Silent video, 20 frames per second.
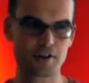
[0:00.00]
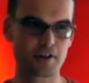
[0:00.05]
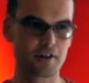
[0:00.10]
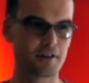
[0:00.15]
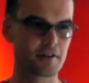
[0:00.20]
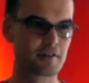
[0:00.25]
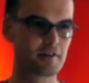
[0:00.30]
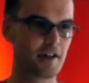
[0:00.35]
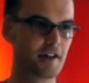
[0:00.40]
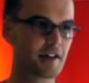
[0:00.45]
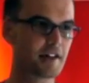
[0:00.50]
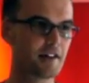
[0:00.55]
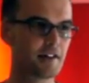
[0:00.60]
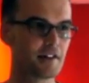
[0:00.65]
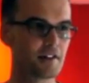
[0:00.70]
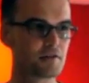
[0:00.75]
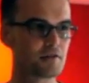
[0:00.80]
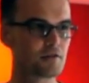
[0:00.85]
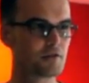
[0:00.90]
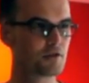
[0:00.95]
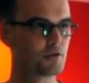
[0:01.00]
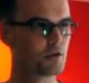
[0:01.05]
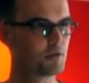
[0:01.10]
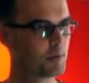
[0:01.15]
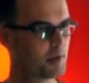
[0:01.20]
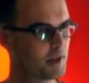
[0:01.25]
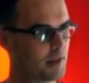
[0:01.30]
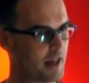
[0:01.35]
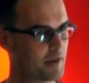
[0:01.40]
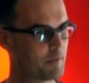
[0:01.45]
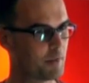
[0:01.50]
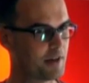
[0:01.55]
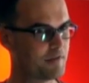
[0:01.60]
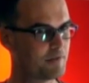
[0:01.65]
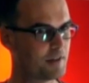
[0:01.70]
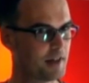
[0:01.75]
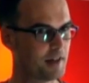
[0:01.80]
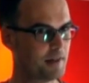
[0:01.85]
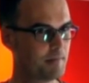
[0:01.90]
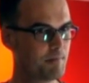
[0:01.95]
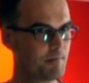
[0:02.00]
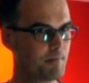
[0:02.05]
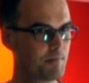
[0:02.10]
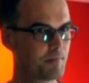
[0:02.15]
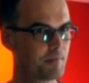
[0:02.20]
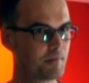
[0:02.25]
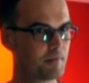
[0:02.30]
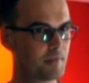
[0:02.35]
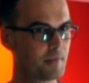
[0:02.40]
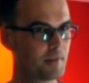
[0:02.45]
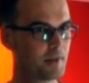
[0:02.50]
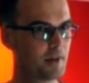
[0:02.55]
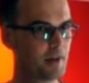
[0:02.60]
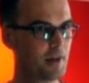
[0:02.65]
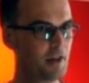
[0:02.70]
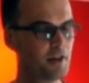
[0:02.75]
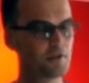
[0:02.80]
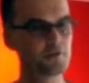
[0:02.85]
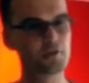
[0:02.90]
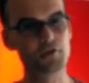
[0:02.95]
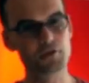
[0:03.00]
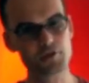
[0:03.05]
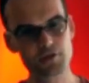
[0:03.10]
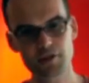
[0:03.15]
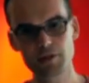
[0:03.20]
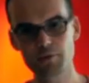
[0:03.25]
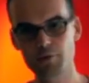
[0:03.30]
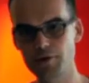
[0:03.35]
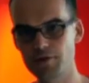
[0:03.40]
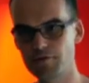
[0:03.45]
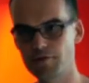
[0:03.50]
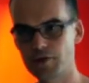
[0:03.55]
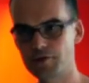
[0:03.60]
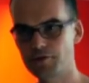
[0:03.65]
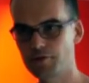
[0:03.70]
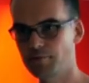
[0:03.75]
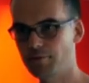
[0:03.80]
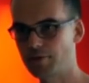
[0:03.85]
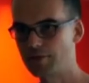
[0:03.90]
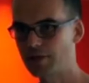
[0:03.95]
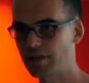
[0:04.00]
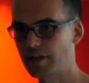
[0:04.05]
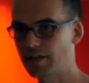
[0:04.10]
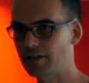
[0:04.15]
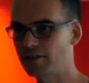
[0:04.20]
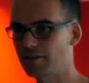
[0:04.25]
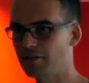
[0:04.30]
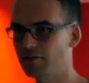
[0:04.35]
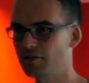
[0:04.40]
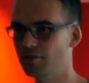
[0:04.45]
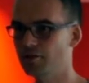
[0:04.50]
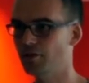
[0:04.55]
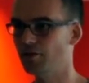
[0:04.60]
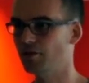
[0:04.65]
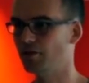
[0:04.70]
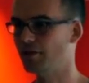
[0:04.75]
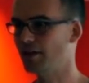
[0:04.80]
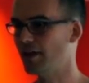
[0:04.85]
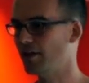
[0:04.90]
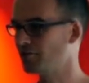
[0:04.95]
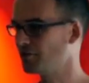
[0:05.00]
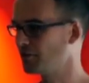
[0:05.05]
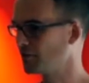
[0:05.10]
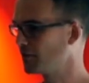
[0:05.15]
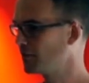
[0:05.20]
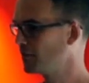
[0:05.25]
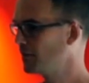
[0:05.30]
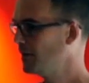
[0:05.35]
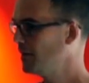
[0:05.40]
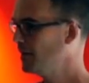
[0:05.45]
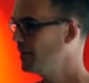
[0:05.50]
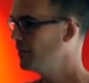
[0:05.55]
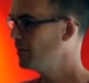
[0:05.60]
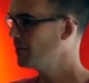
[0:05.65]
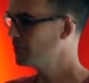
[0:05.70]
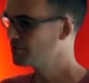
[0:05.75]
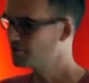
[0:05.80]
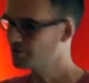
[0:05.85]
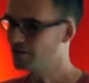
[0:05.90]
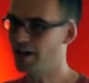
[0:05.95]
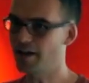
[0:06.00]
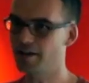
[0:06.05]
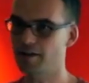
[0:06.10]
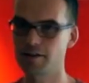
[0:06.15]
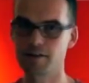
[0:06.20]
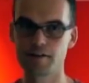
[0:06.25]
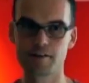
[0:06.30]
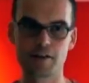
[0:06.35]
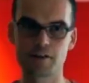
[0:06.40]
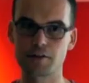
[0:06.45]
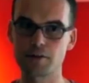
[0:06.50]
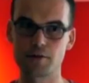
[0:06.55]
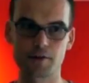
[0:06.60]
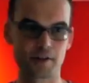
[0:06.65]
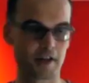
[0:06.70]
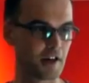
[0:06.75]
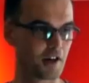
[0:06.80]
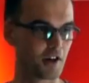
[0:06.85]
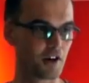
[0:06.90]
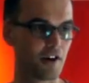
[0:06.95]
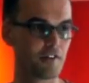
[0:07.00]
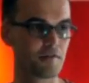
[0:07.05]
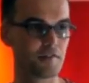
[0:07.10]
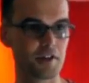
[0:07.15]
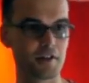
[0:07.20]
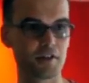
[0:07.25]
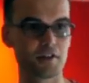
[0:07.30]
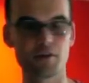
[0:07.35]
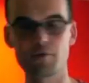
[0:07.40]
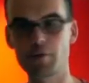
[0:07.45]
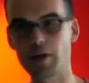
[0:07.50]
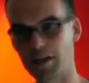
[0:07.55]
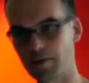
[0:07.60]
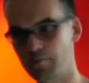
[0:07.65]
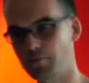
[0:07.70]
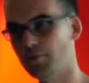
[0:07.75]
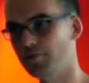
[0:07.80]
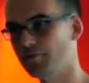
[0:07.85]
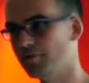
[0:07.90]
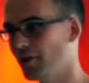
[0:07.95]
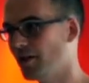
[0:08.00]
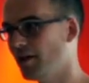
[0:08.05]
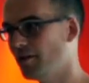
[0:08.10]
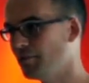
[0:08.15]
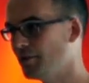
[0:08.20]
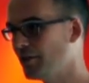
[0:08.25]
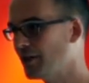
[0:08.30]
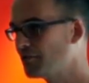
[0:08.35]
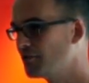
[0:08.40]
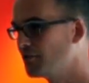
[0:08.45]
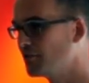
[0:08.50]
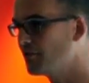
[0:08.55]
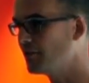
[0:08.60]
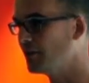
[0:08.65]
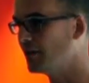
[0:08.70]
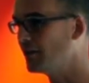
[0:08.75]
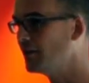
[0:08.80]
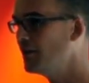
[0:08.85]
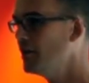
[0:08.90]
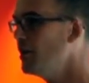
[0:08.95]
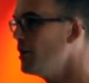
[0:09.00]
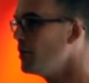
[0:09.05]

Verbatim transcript: Docker, it's like a super lightweight VM. So usually with a virtual machine, you know, you have to start it and then go and get a coffee, you know, while it boots up and that sort of thing.